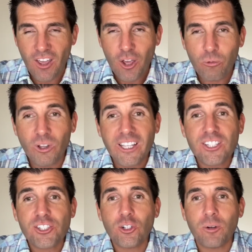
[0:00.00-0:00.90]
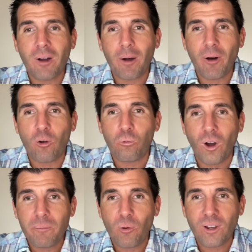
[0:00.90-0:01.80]
will consume about
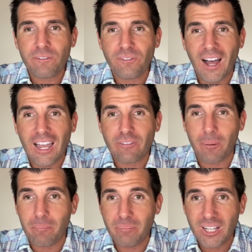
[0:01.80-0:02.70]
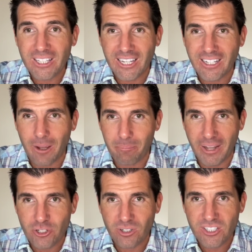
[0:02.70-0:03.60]
1.5 million
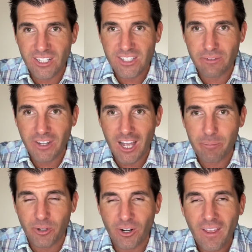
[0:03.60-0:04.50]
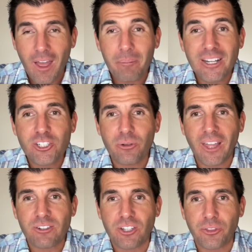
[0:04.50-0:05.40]
metric tons of copper by
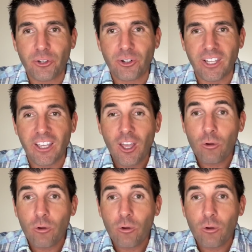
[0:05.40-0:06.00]
2030,